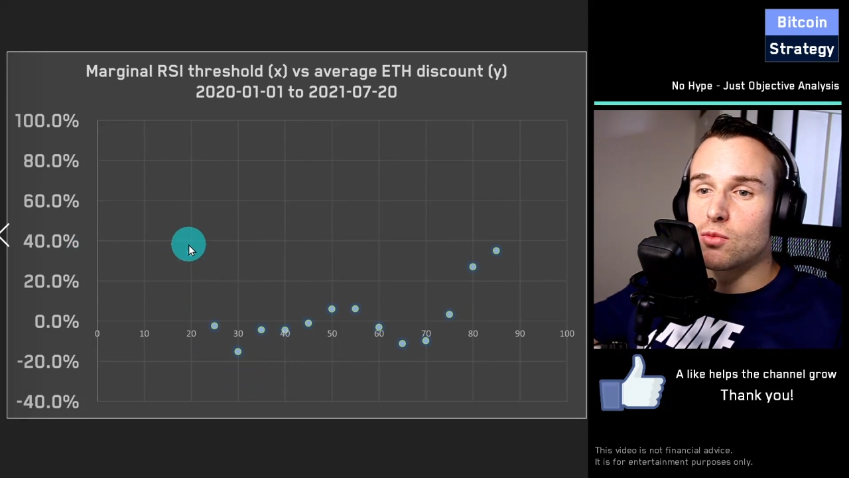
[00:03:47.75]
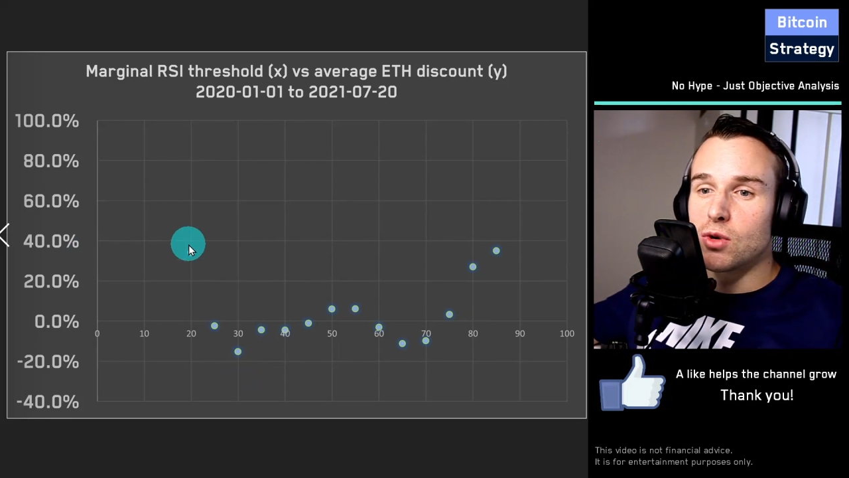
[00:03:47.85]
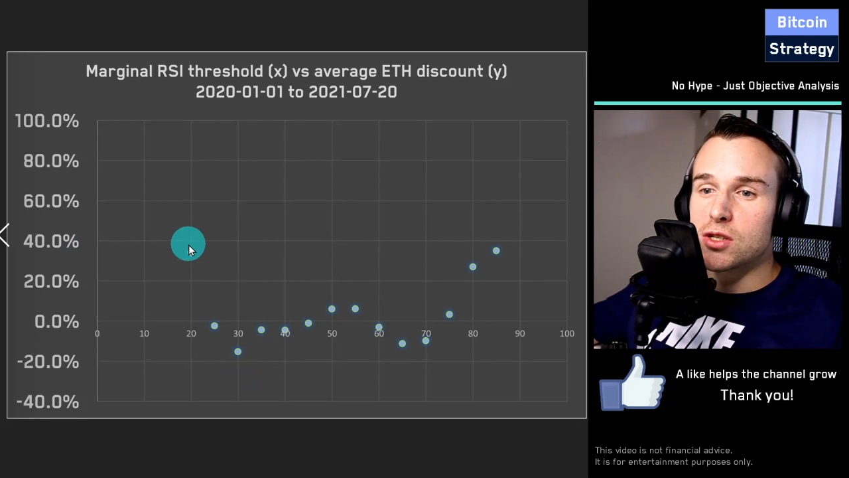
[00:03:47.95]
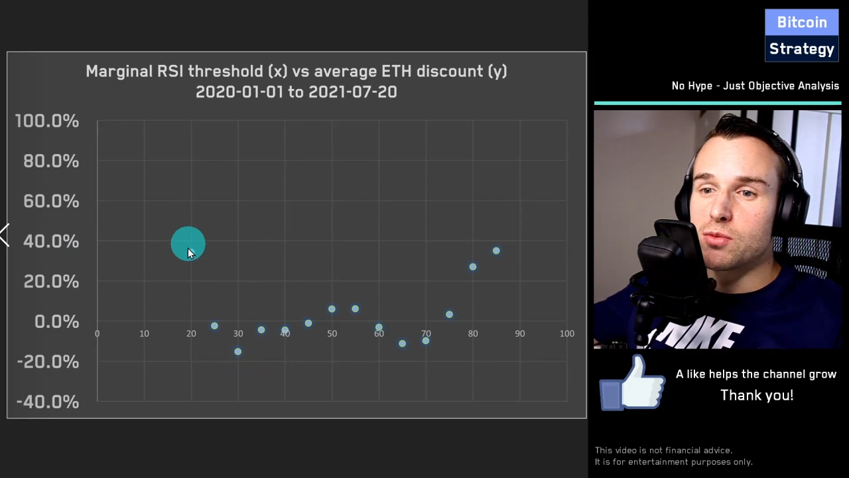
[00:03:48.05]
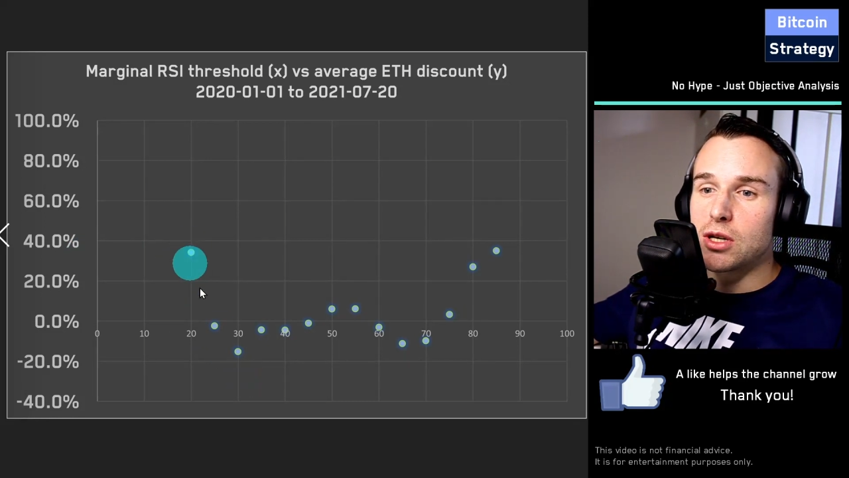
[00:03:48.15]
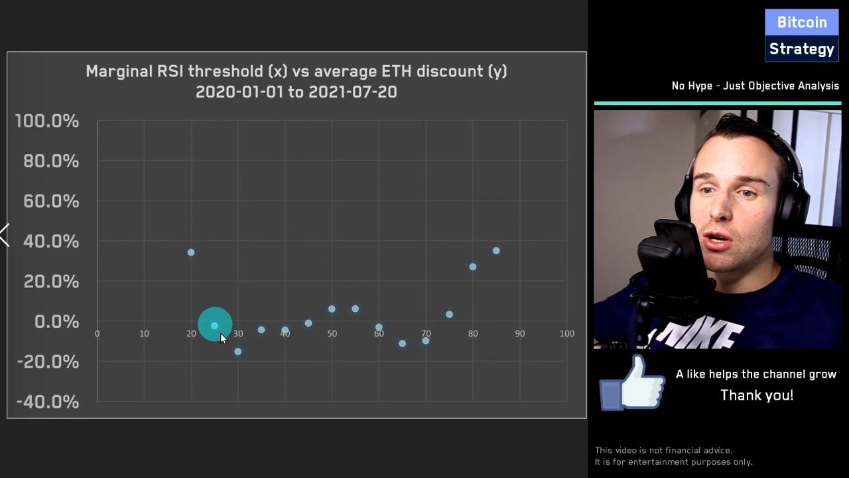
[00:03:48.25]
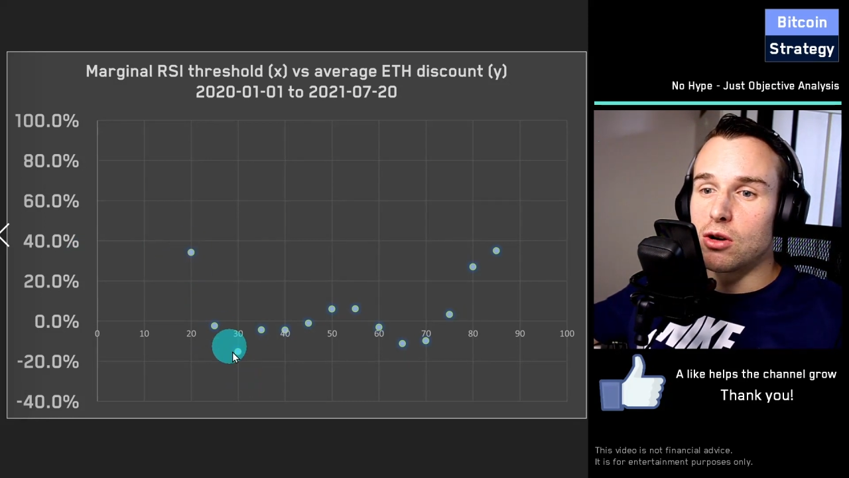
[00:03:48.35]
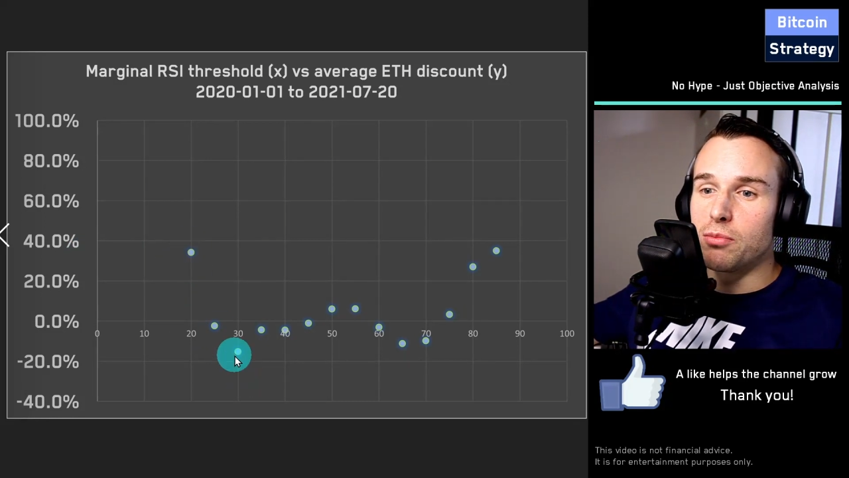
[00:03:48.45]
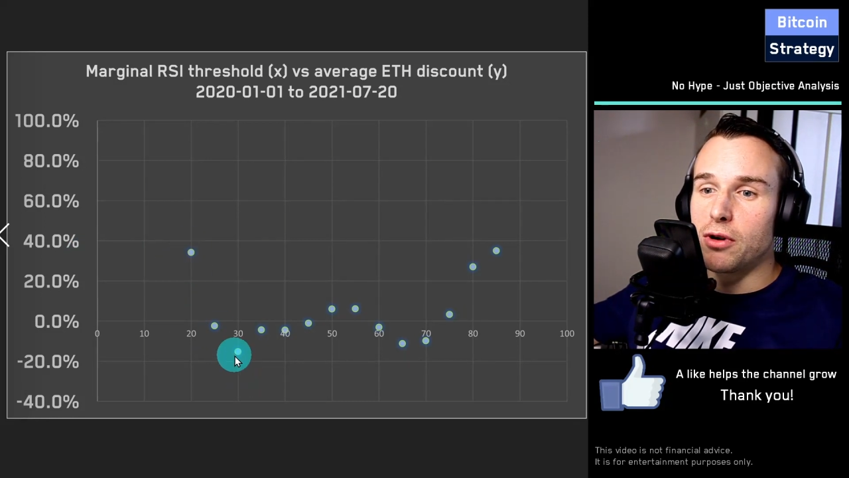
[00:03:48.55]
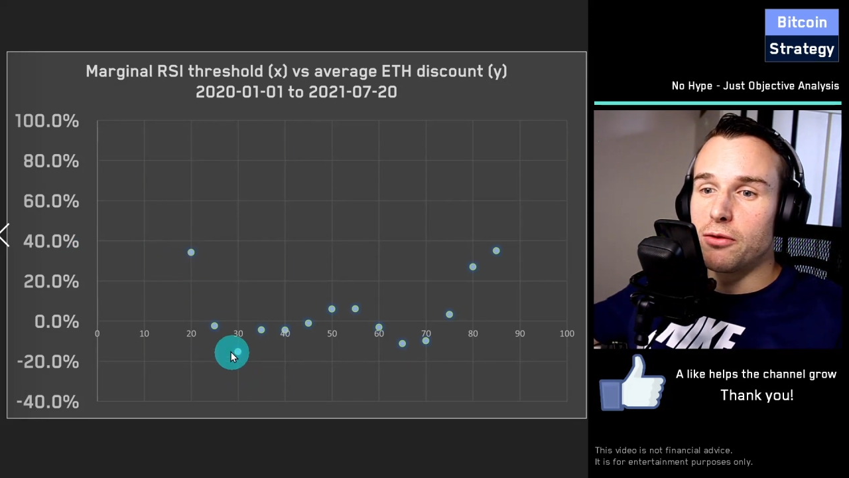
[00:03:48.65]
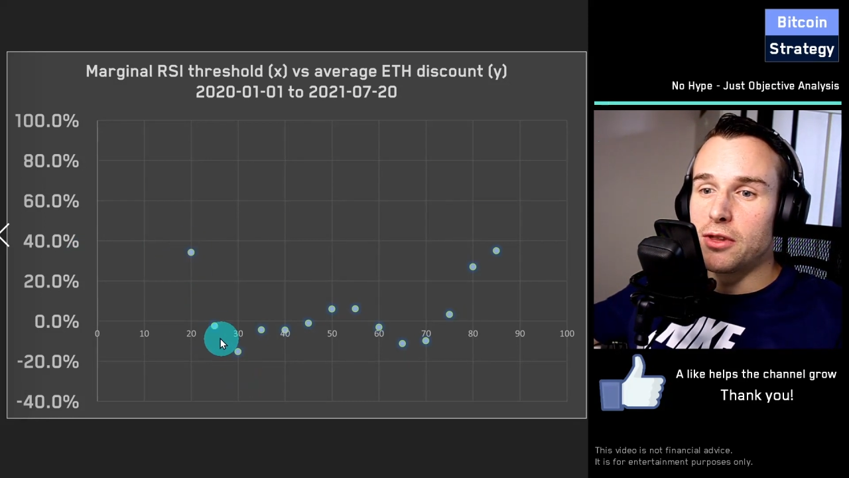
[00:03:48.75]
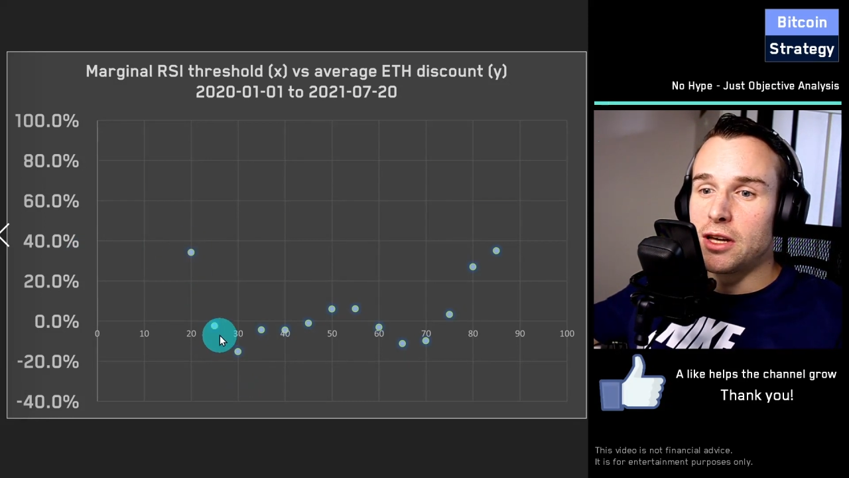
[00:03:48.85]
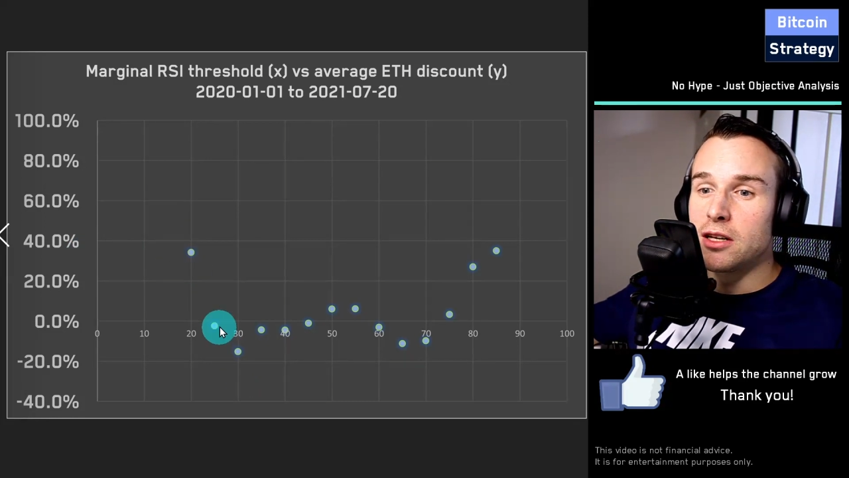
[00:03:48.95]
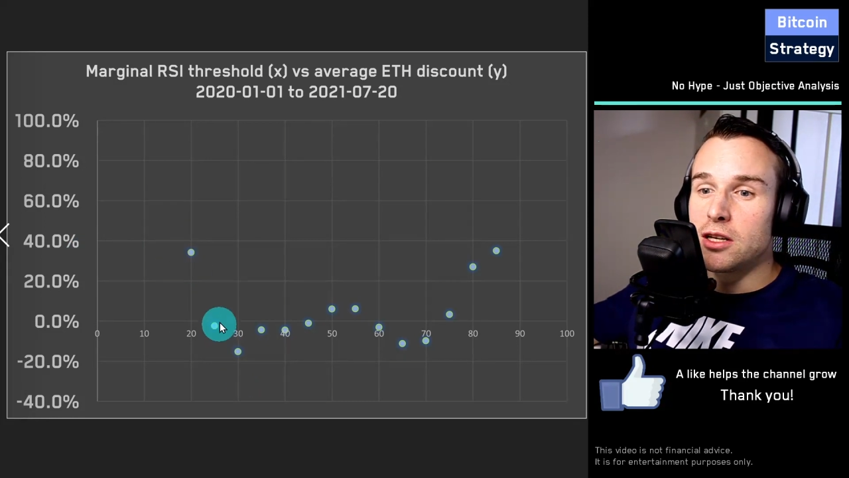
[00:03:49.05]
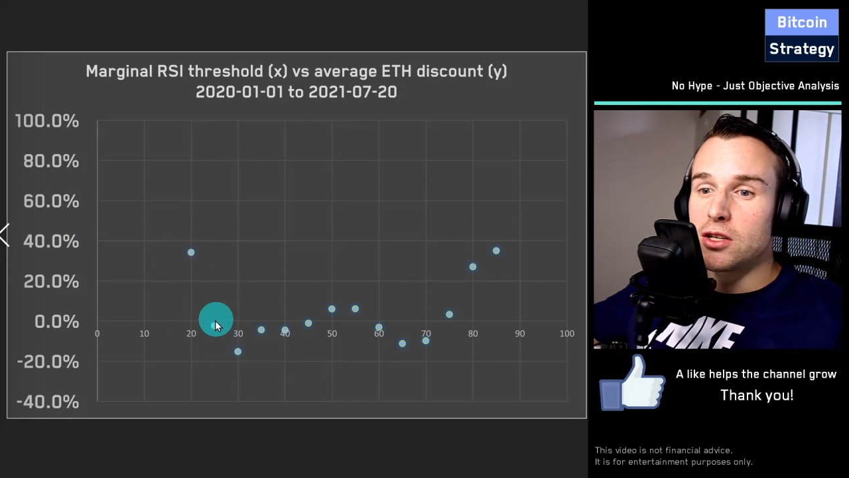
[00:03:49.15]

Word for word: once we go above that.